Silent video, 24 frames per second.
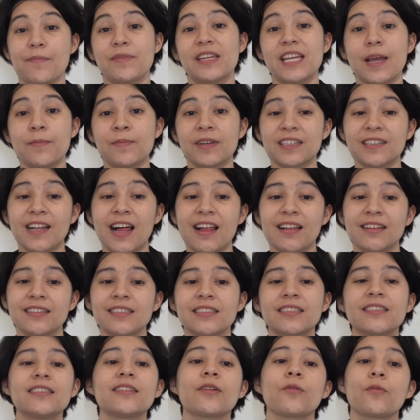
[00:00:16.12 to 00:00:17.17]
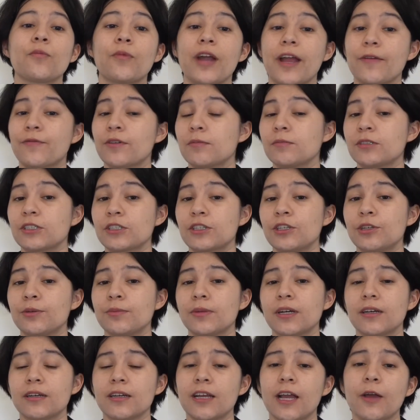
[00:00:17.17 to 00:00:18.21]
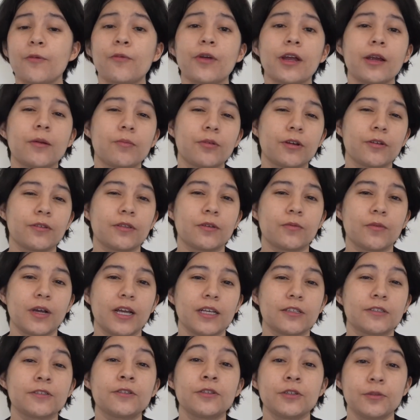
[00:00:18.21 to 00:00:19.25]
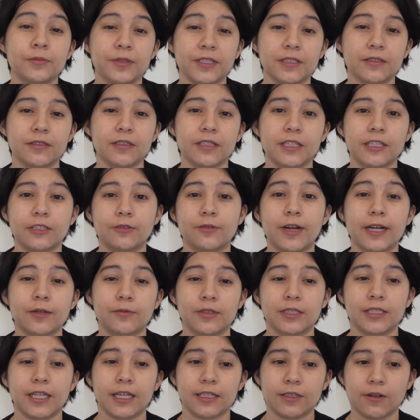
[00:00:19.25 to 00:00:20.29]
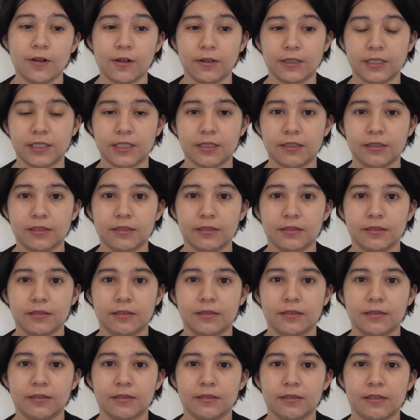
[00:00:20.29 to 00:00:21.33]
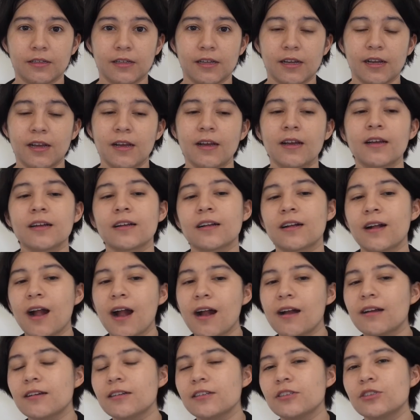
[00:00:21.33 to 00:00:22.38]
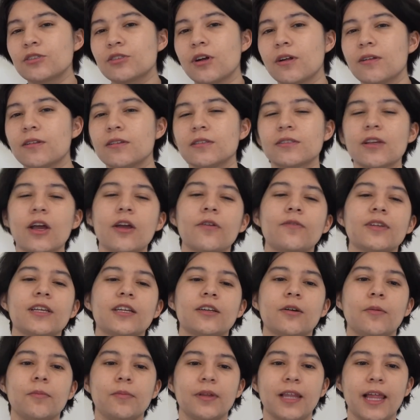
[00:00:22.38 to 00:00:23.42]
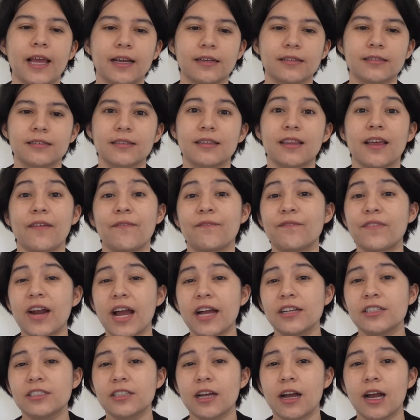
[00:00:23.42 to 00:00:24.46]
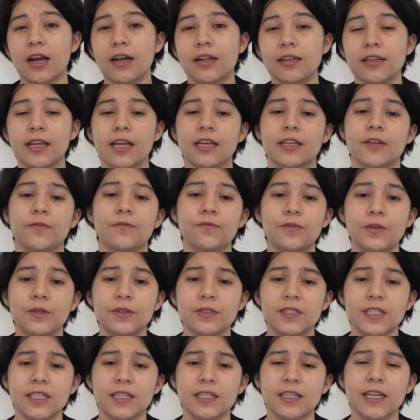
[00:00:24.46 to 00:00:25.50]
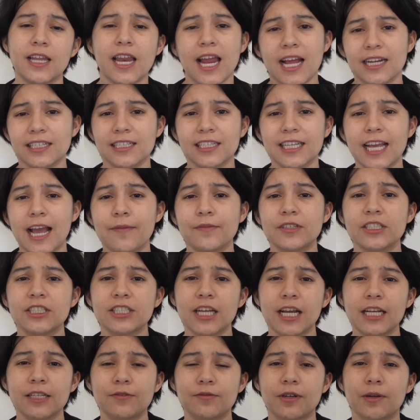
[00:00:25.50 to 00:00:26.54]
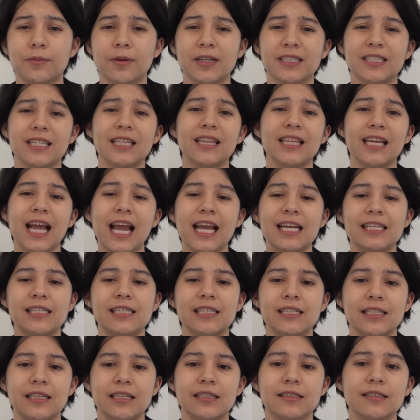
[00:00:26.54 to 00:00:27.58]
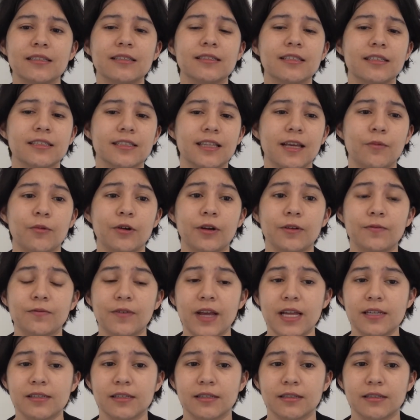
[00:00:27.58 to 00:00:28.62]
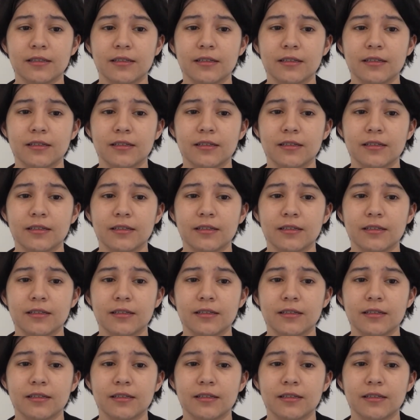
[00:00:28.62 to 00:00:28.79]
Annette McClelland, we're from Tekuma, and we're improving the ways humans interact with technology. Current controllers are overly complex. They're fragile and confusing and actually haven't changed very much in the 80 years since they were invented.